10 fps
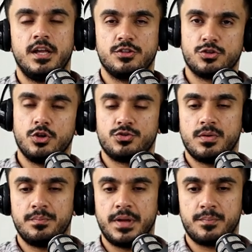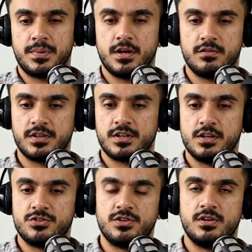It's also a big part of the
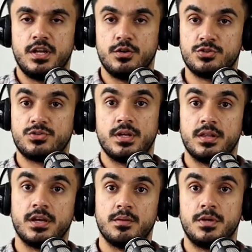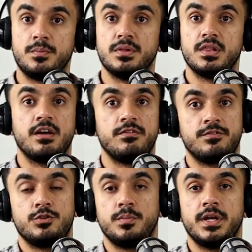culture in Australia. People love
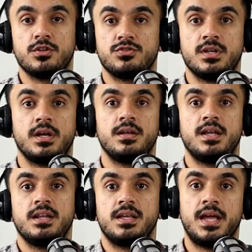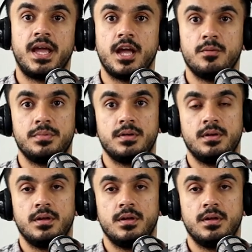to be outside and camp,